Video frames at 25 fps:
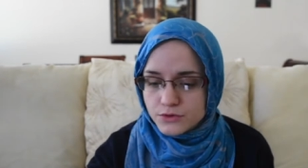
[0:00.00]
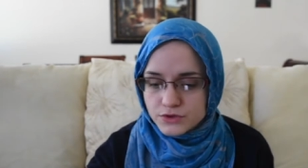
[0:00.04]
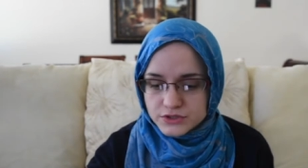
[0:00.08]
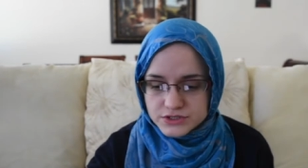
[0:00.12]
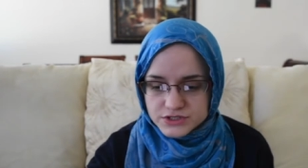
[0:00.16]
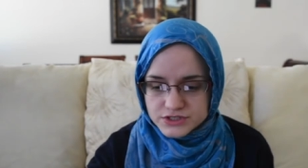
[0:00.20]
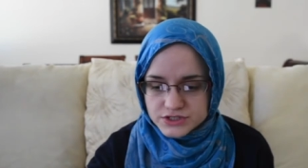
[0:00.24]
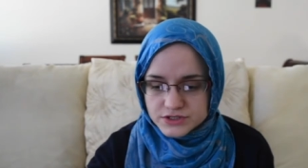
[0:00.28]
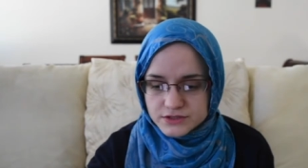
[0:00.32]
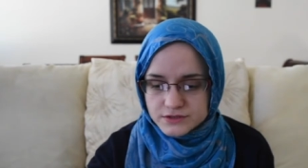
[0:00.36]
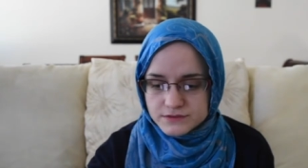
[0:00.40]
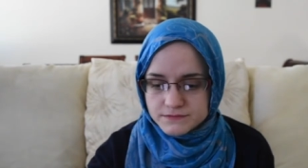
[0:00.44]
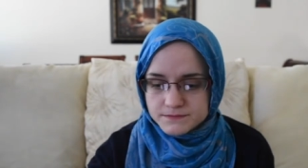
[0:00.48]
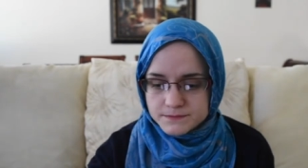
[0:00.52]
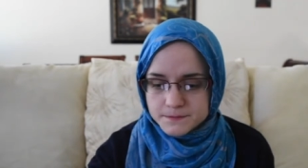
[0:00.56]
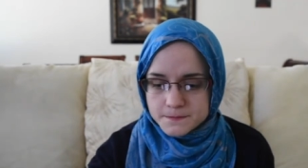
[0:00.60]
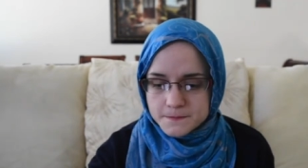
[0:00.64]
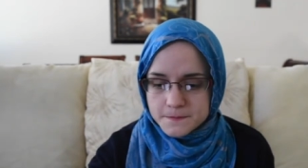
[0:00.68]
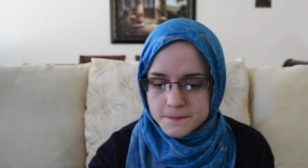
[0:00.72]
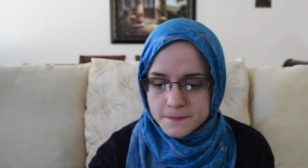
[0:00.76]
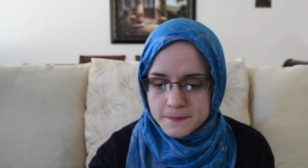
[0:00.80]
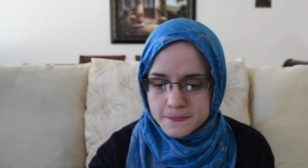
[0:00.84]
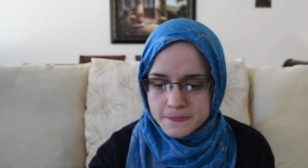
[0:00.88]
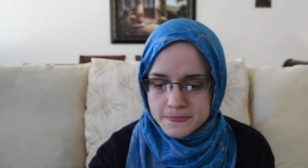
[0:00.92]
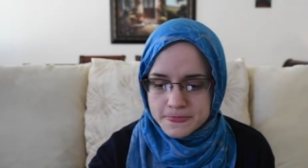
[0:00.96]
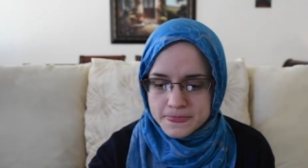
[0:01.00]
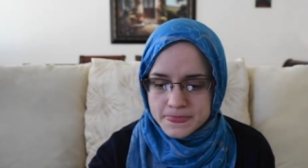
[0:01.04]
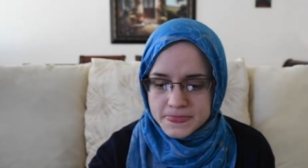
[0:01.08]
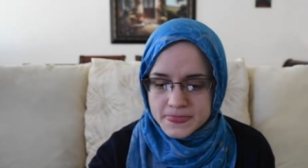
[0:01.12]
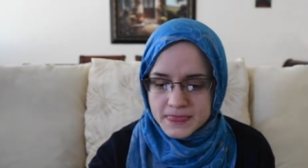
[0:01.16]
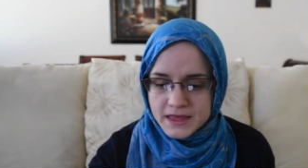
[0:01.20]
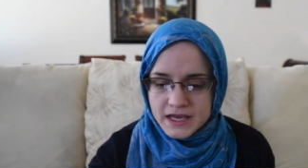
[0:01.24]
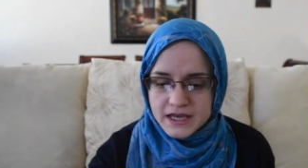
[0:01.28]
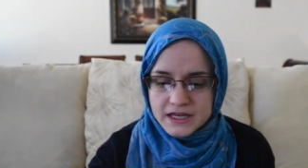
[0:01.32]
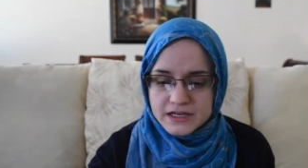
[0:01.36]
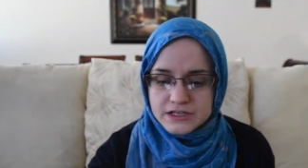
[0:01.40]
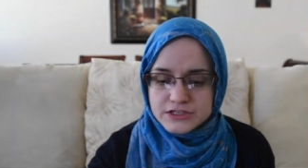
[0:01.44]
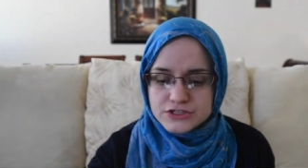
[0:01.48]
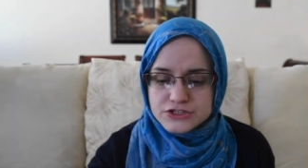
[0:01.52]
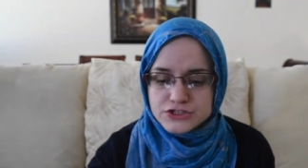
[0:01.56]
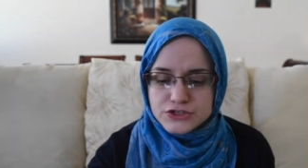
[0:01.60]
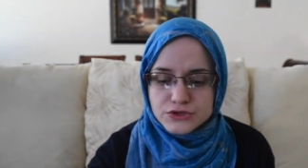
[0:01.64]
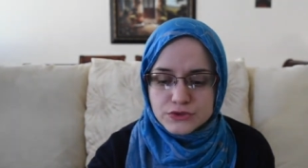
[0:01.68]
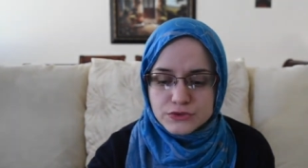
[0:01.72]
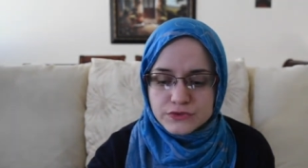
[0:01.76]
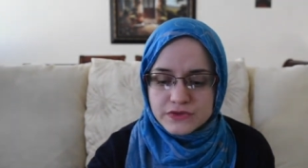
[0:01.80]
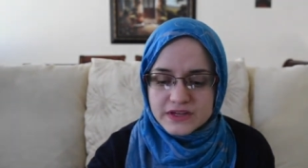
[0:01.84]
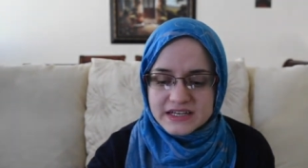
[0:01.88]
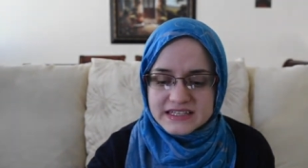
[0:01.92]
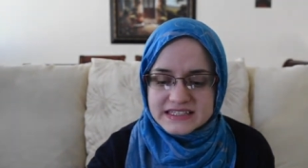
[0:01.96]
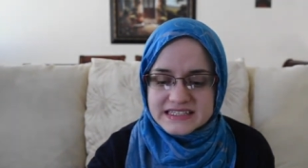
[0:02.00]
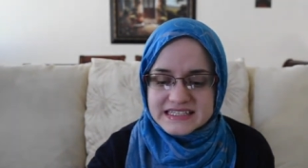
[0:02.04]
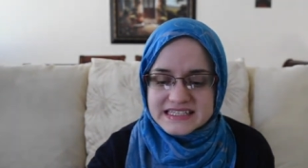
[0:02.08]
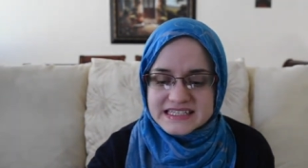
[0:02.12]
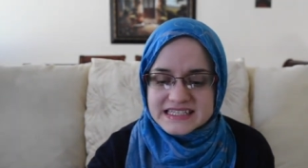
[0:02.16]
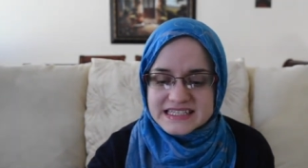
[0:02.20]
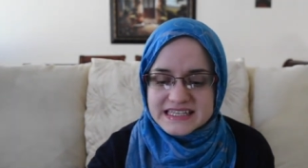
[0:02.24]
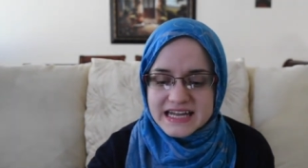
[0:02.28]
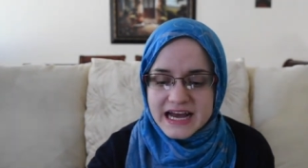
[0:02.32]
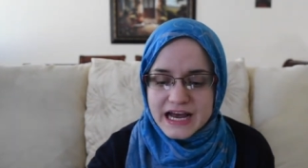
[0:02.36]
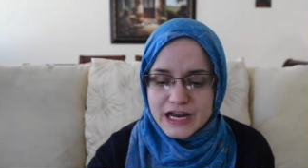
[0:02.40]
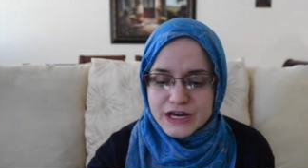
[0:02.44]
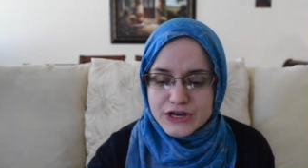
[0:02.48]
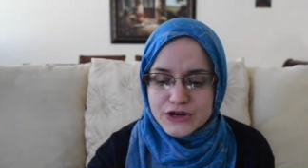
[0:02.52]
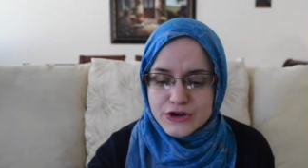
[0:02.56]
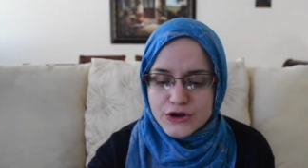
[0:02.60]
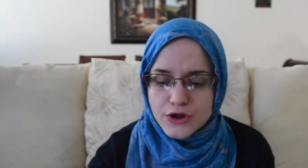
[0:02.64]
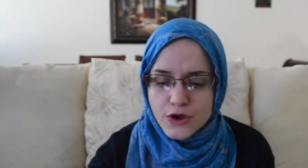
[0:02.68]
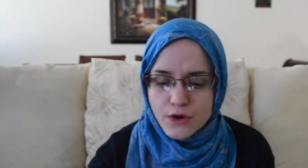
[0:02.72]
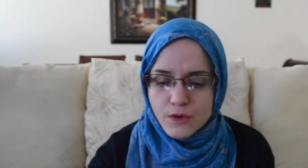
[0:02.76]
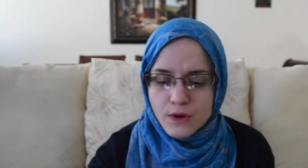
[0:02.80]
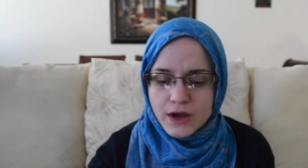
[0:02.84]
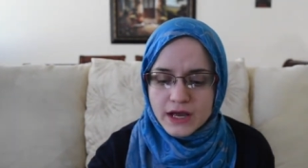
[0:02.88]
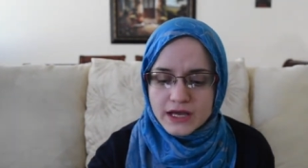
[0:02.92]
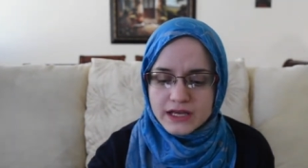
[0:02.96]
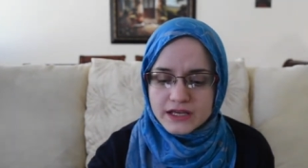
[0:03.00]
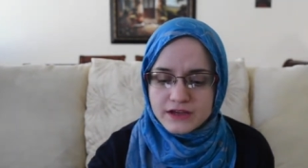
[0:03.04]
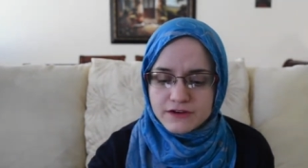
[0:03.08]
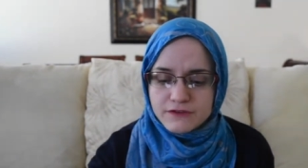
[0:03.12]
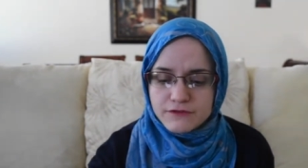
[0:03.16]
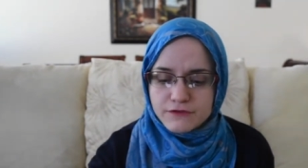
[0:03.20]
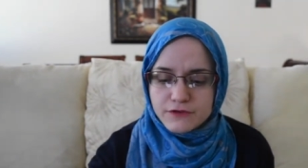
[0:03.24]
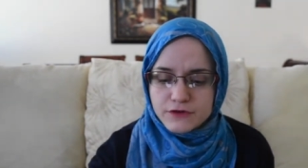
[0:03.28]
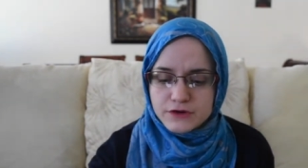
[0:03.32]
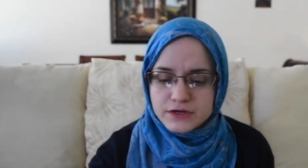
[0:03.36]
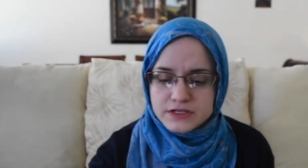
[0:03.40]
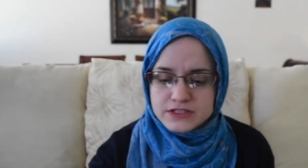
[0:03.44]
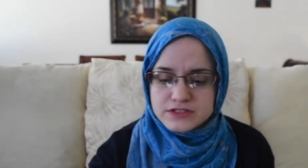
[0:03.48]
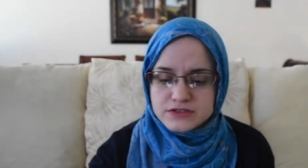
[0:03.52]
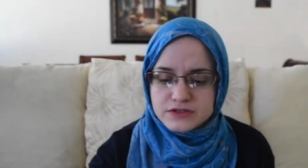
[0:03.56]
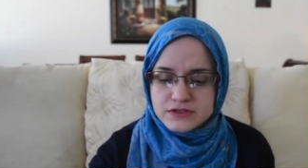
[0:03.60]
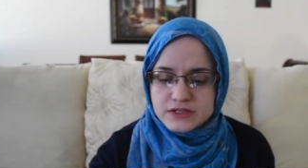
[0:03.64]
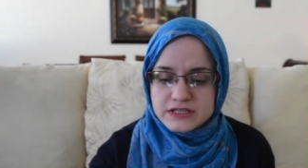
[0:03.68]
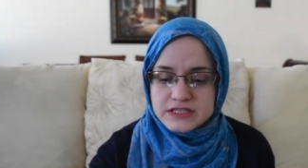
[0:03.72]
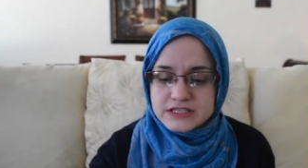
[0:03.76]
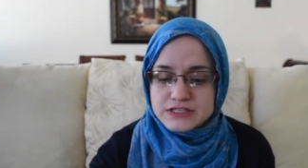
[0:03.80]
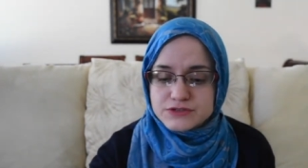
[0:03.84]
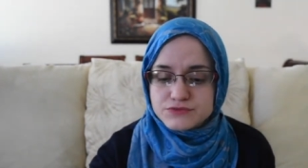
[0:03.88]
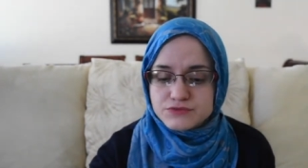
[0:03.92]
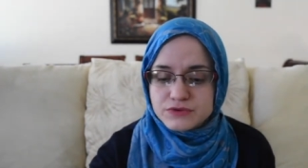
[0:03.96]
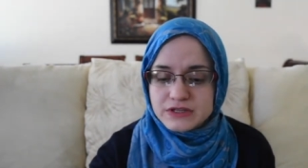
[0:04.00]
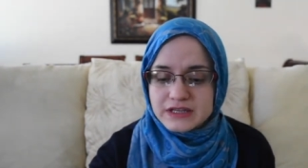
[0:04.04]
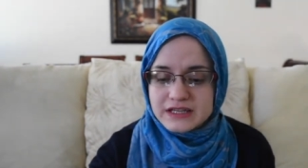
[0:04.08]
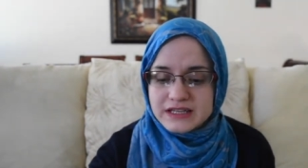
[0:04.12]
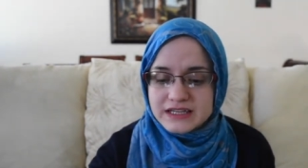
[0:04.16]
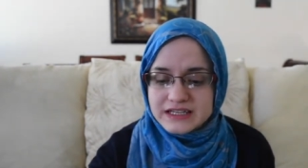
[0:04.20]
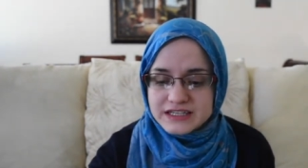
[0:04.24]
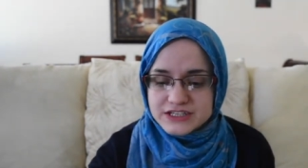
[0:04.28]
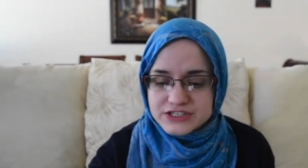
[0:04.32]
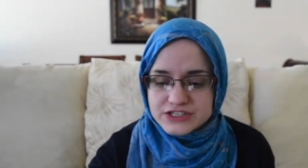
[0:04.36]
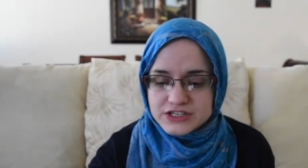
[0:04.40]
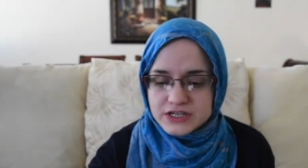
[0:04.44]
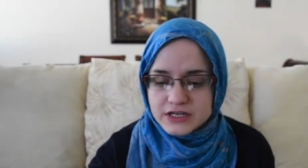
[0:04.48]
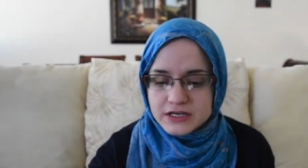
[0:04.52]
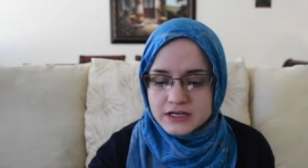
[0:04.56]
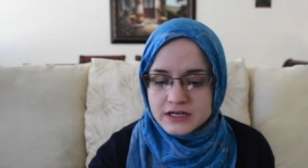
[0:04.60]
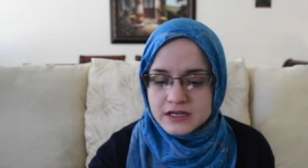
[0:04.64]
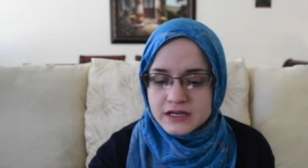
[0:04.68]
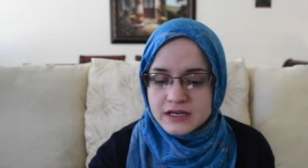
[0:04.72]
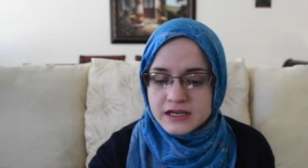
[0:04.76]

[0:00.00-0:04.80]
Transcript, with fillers: Christian. It is you that does not know I converted to this religion